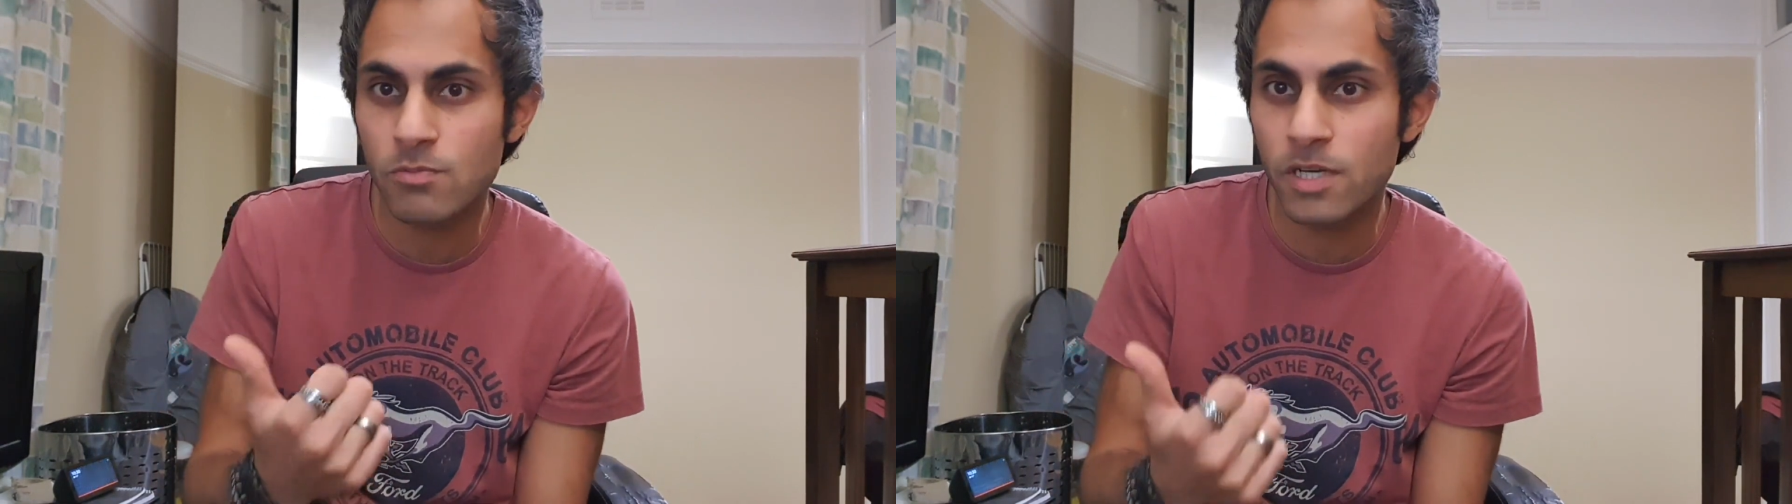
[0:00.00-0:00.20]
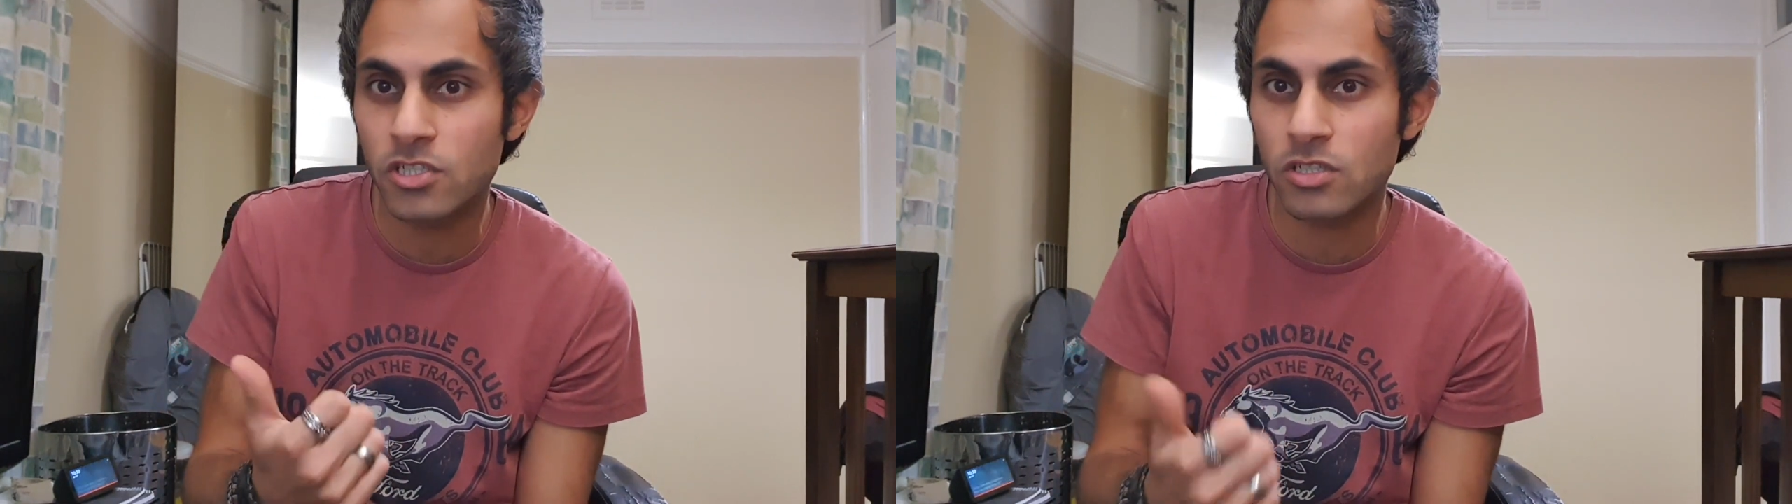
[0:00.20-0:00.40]

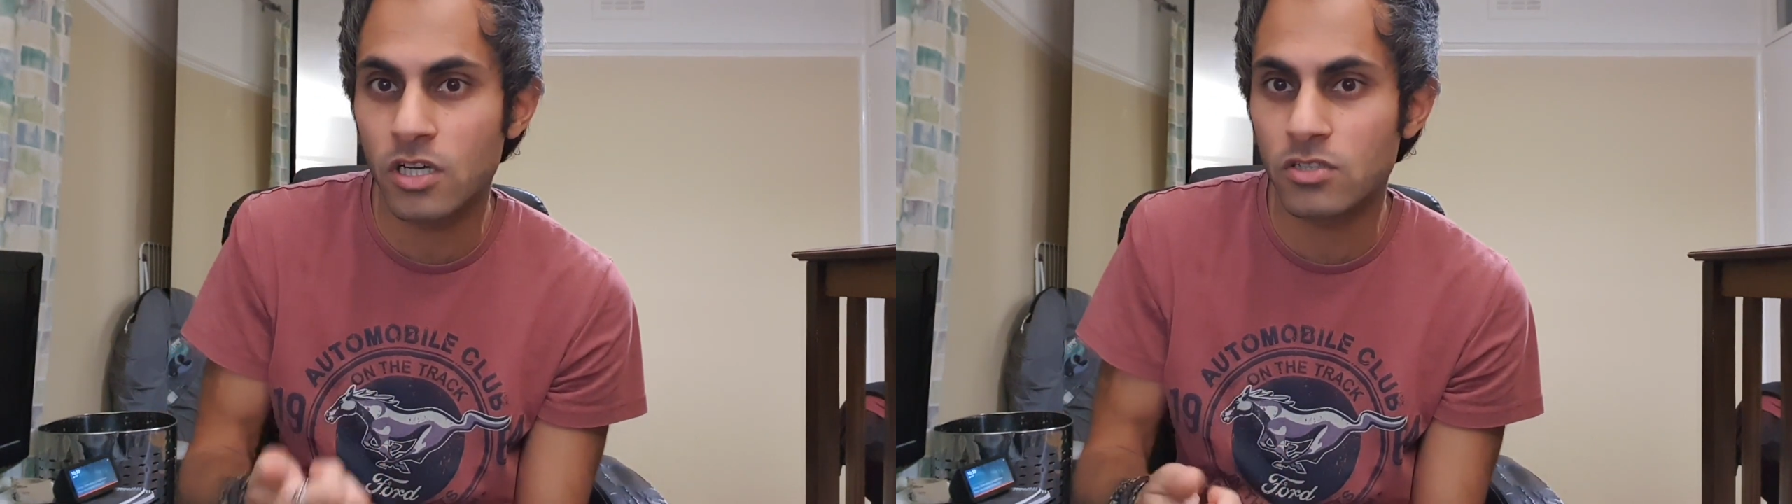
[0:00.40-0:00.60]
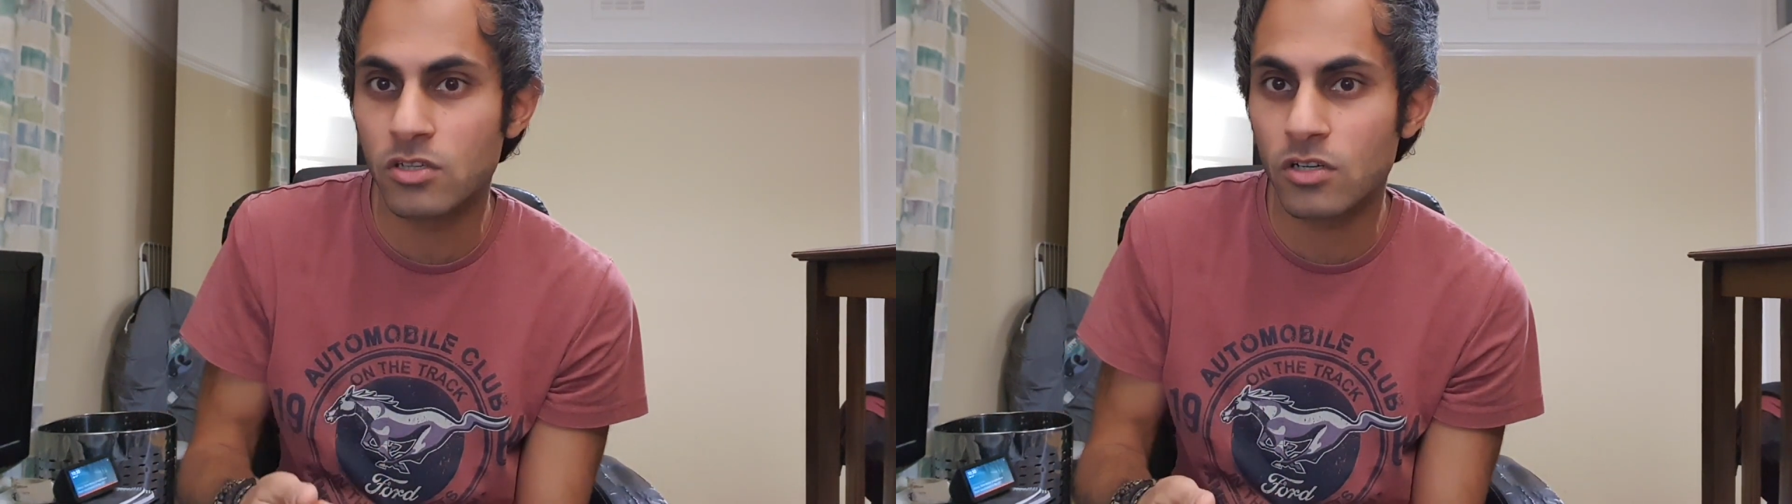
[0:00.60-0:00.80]
picture that
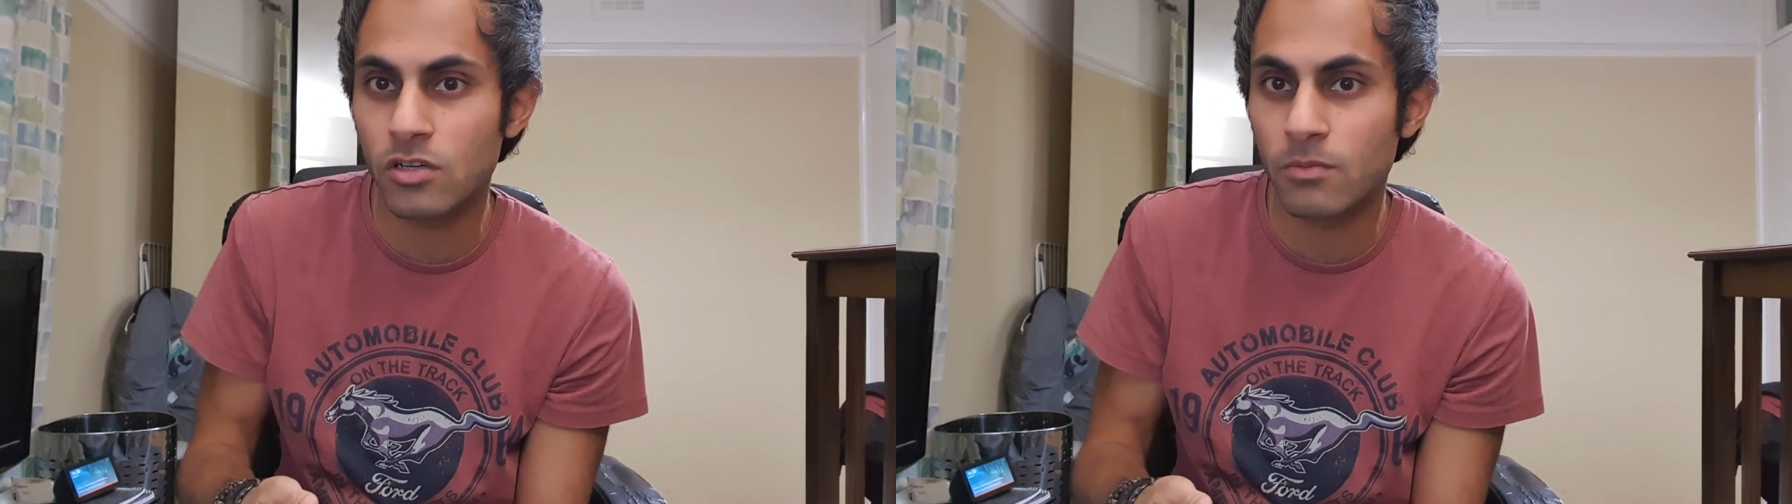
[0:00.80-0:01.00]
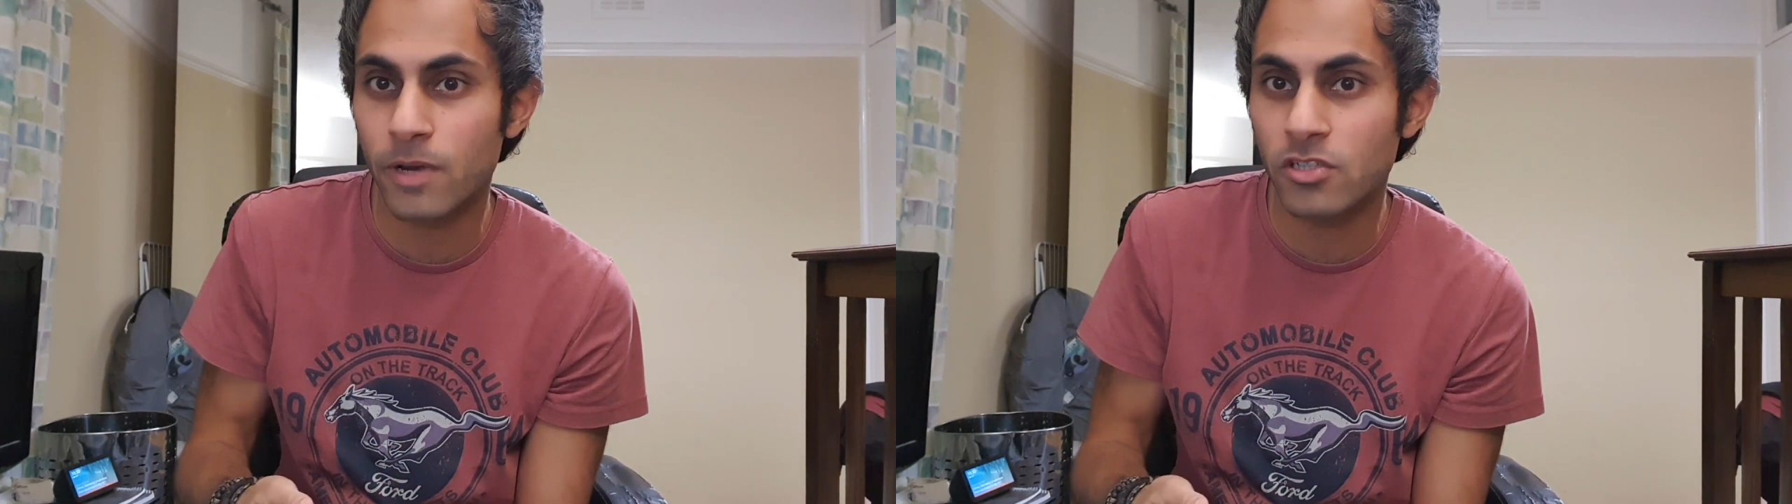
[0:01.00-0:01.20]
I took,
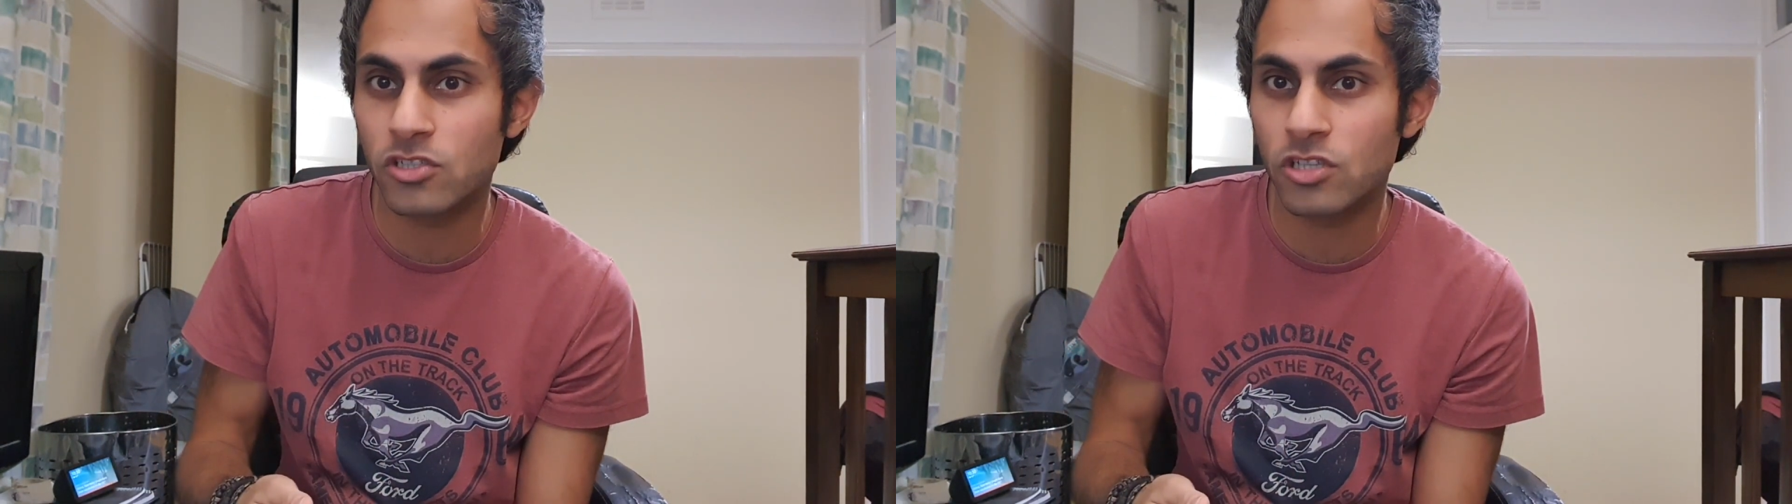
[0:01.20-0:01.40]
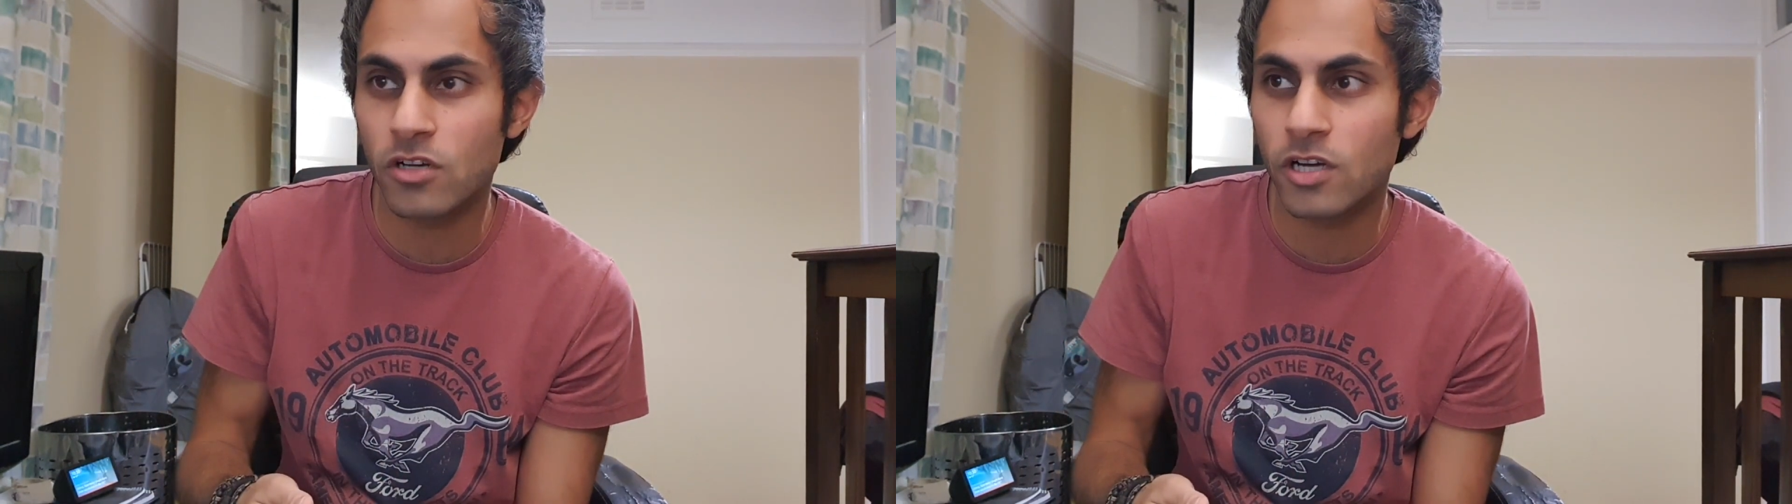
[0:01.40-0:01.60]
I'm about to
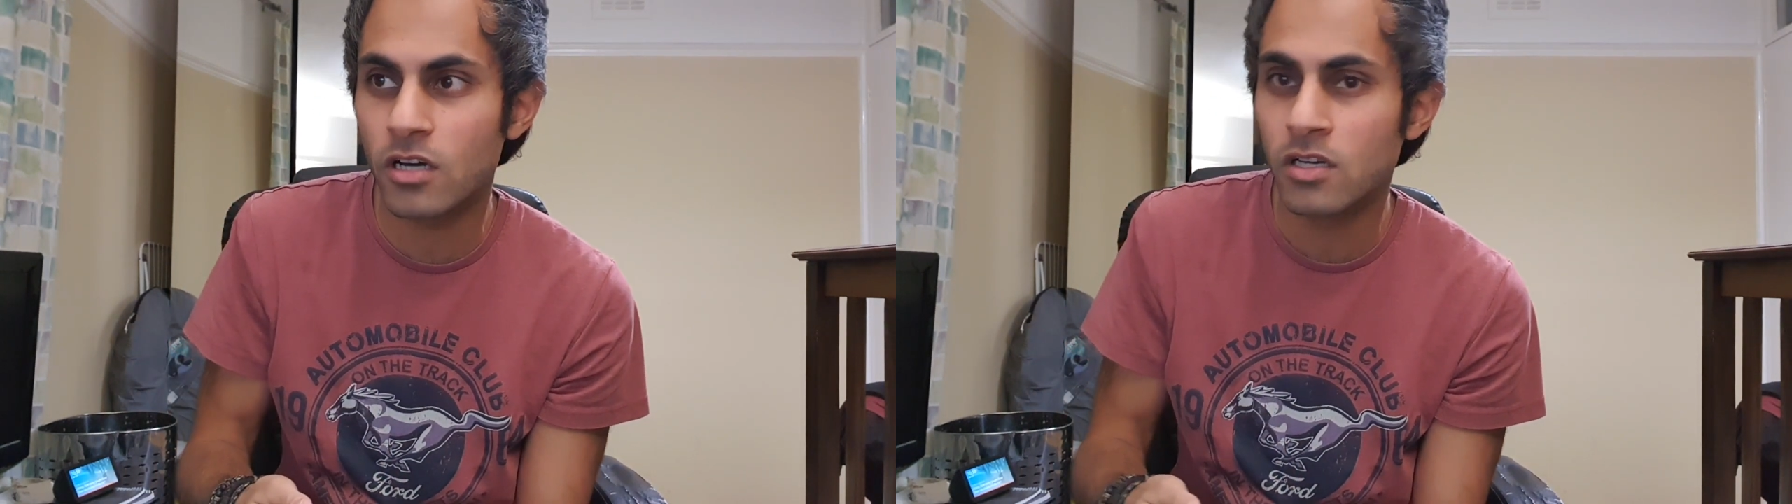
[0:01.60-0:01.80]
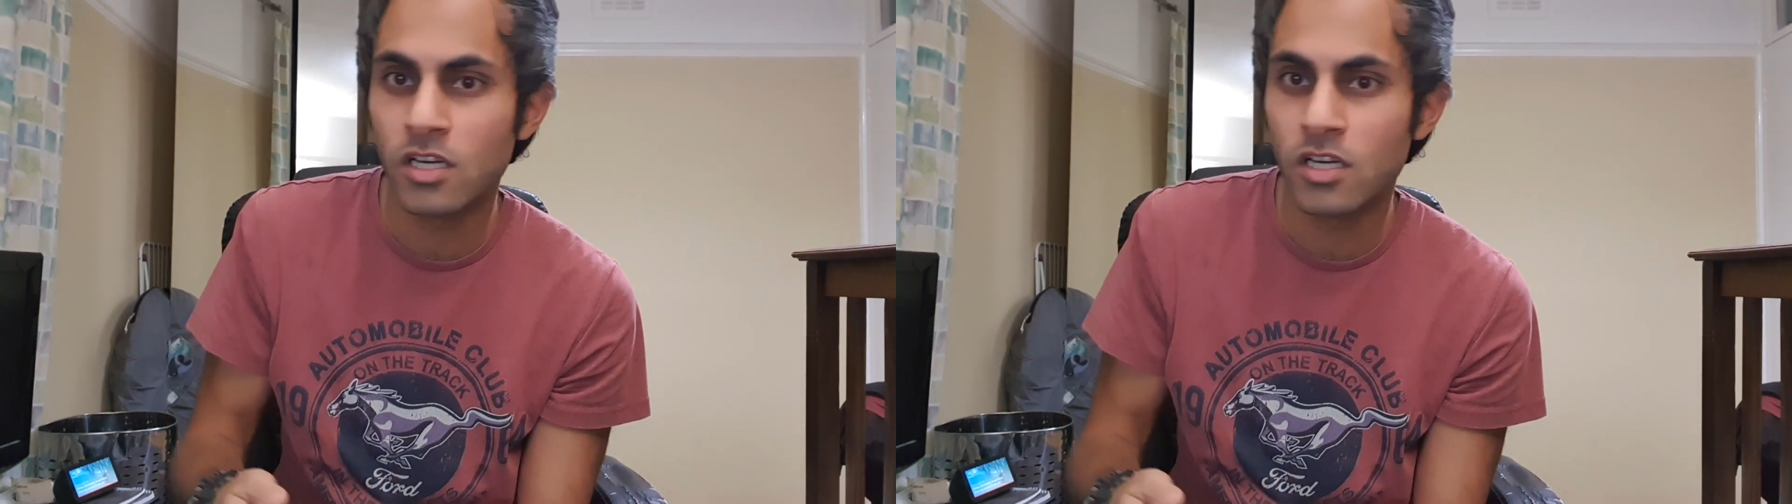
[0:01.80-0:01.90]
show you,